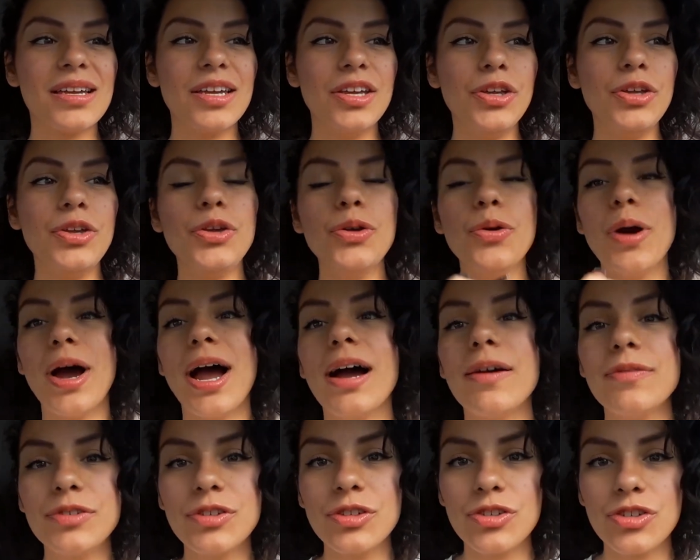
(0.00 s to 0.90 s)
you
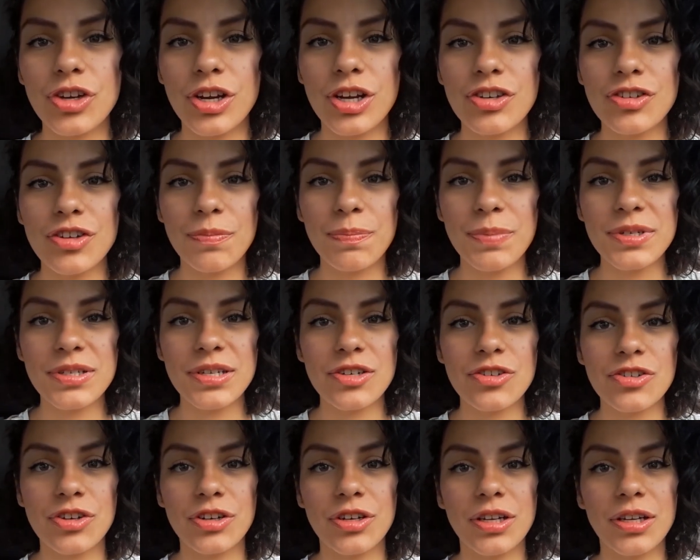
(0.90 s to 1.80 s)
have to change the
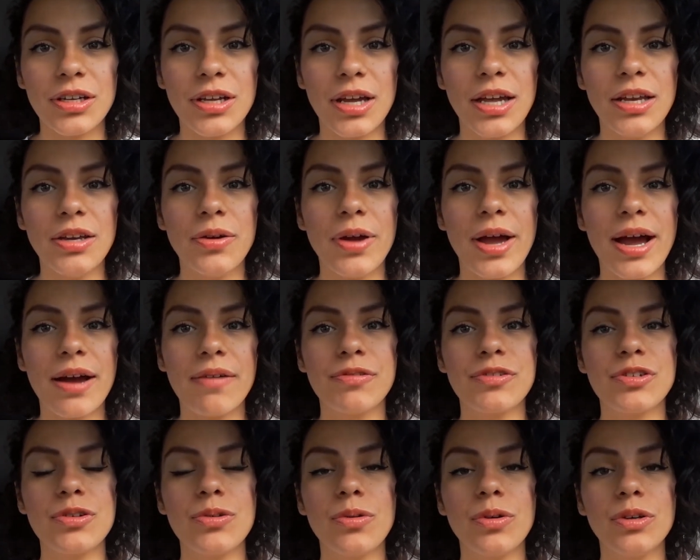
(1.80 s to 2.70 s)
positioning, and you have
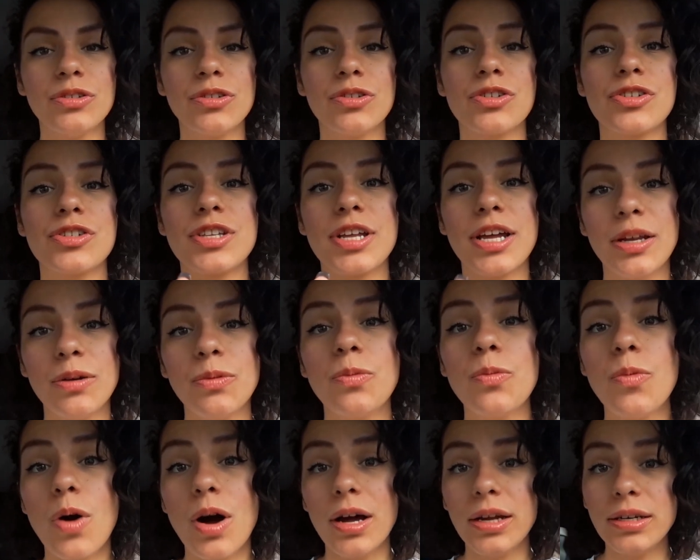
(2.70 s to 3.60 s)
to understand,
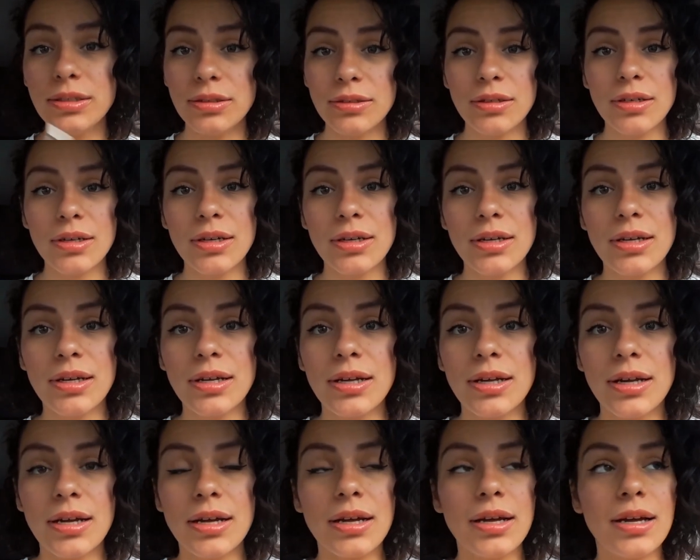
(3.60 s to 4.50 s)
one,
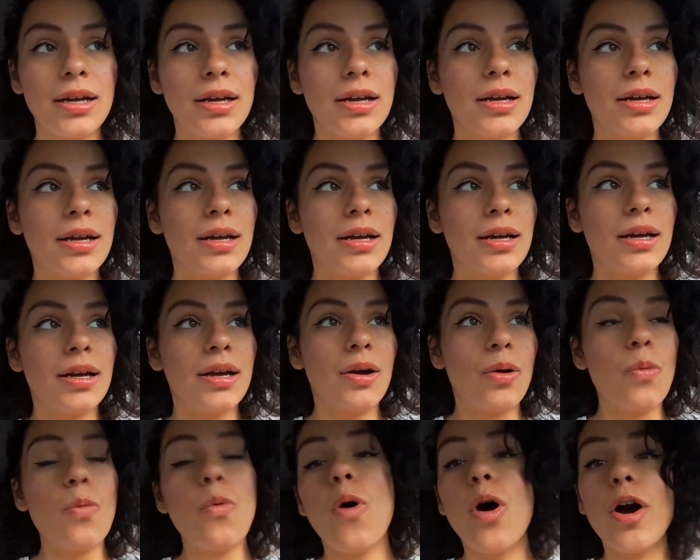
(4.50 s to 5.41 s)

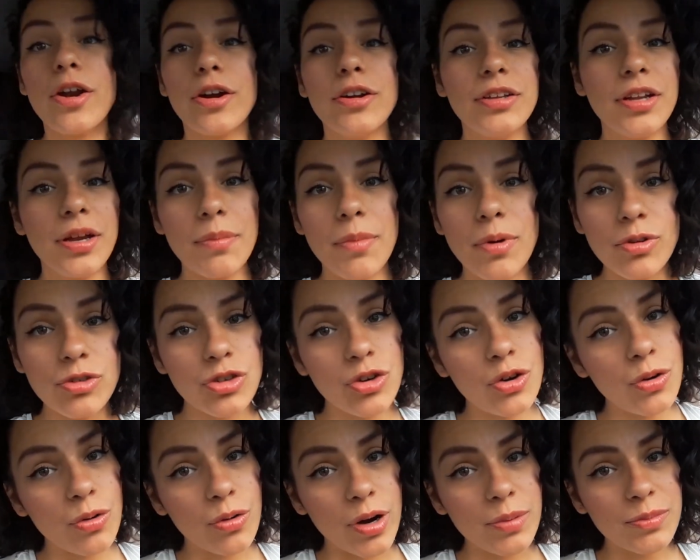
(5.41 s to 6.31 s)
what are the
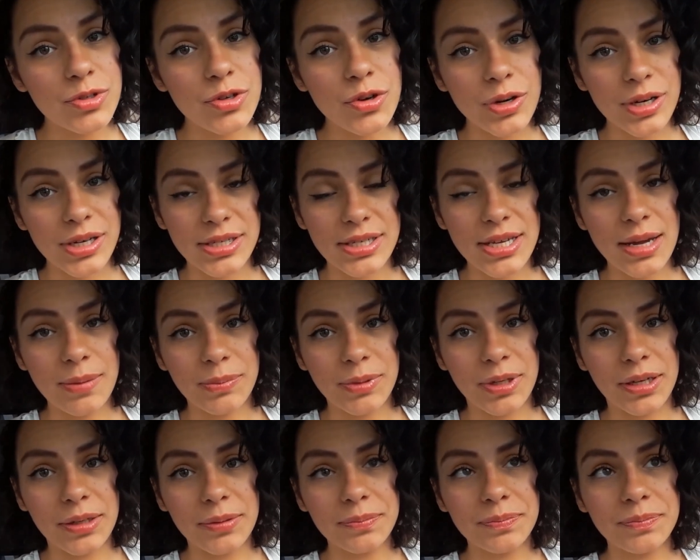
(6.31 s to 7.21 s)
emotional crumbs you're
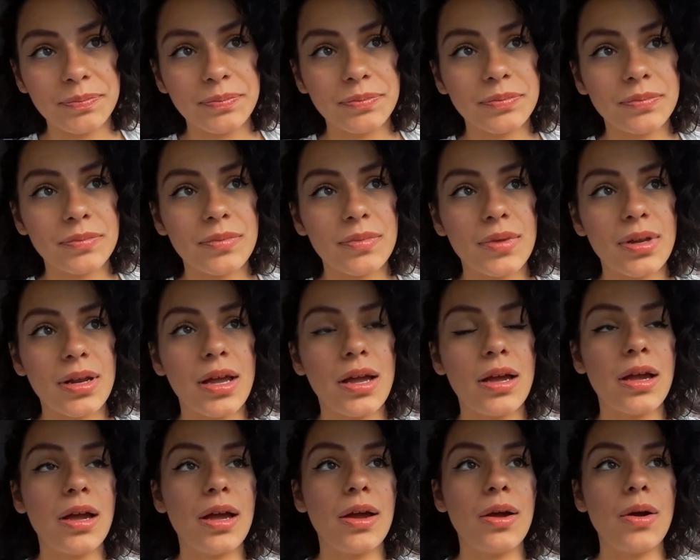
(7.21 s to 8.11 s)
accepting?
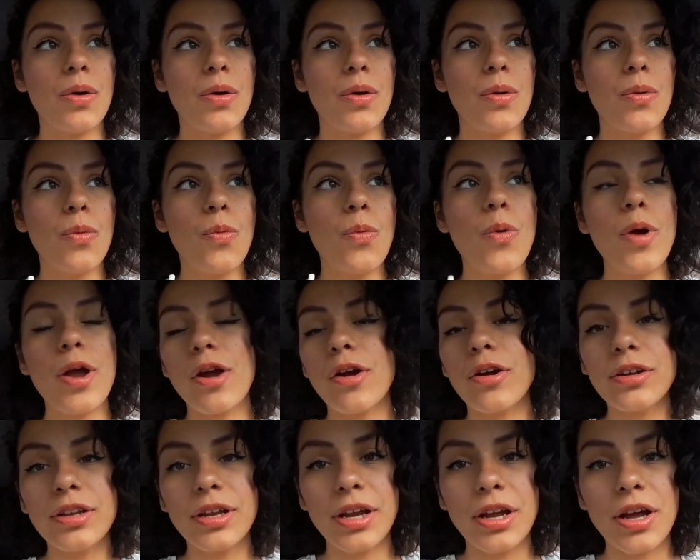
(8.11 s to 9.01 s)
Where
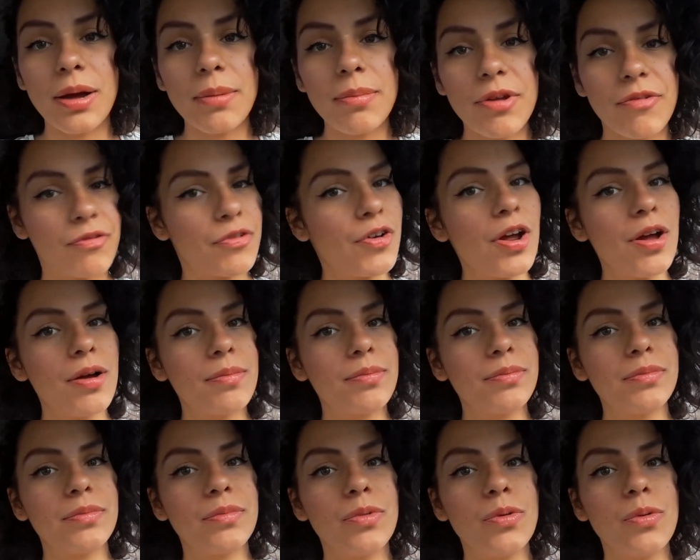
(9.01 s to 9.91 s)
are they coming
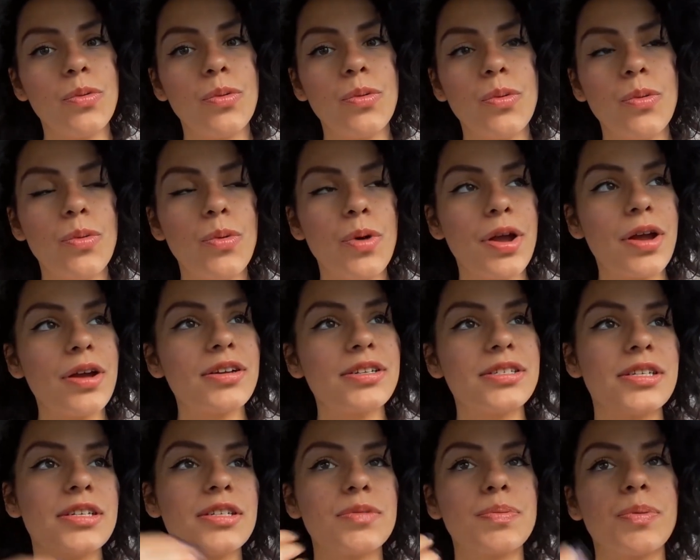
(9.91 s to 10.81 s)
from?
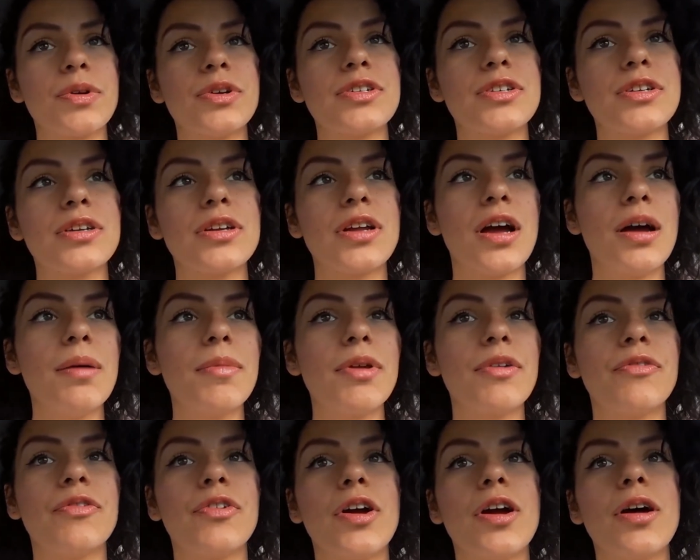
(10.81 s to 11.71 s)
Where's this person
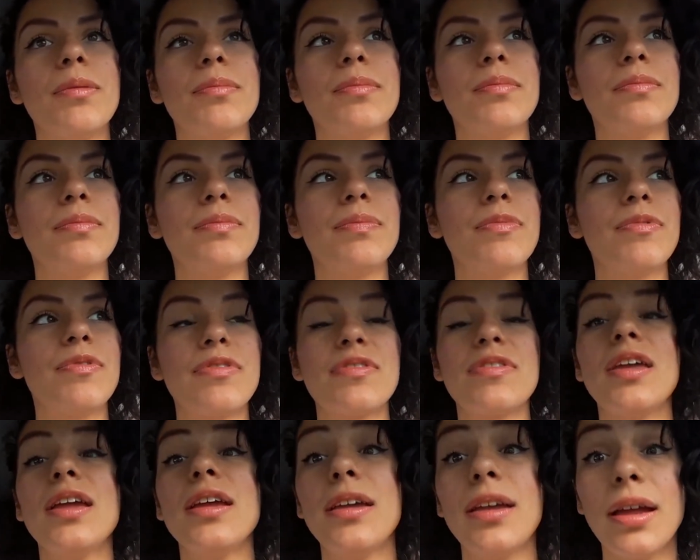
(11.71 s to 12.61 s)
coming from
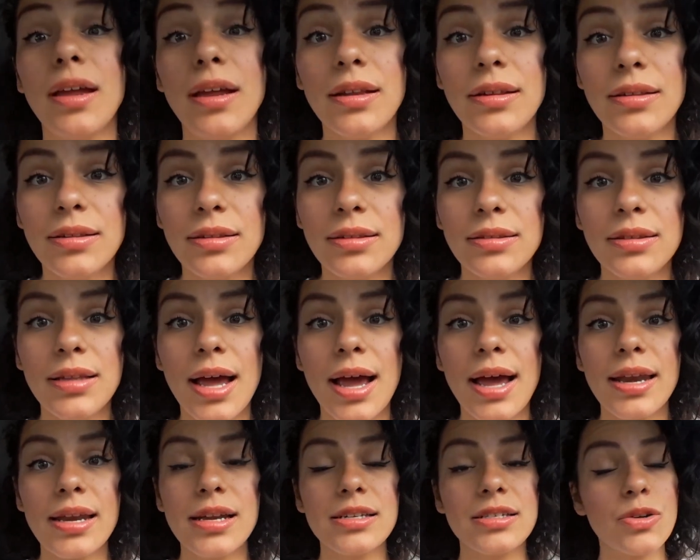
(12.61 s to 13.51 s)
thinking
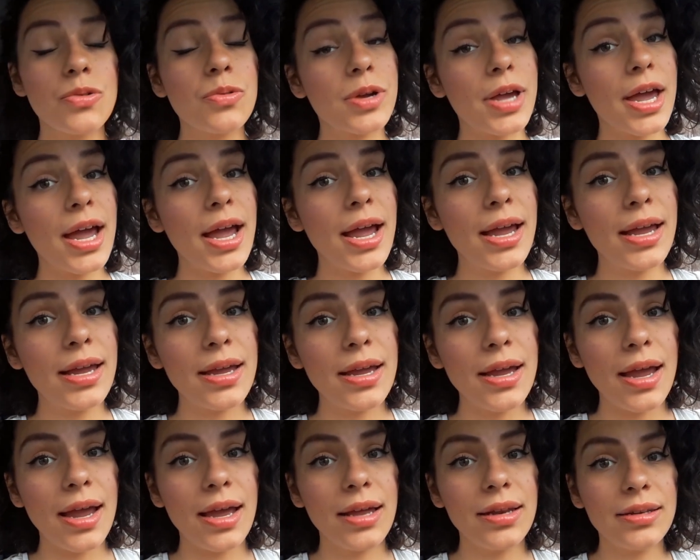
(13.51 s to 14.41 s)
that it's
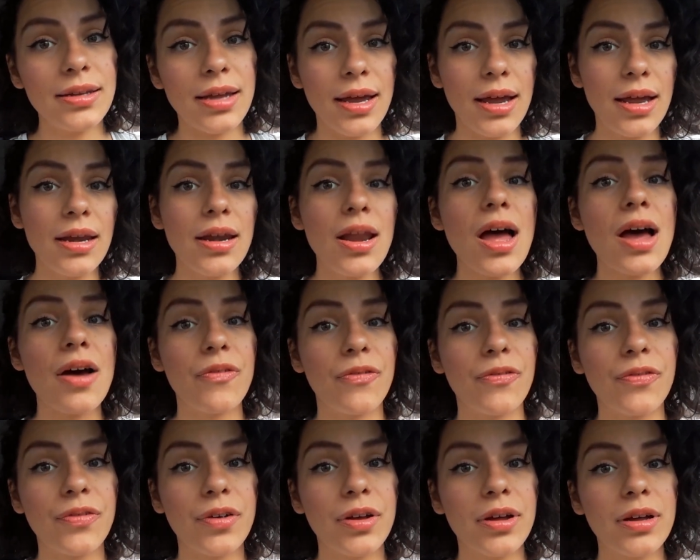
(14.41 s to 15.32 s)
okay and
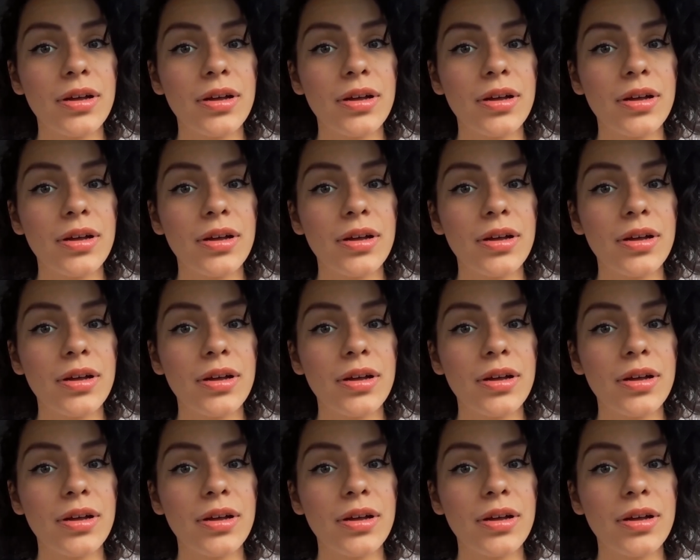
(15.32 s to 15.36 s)
enough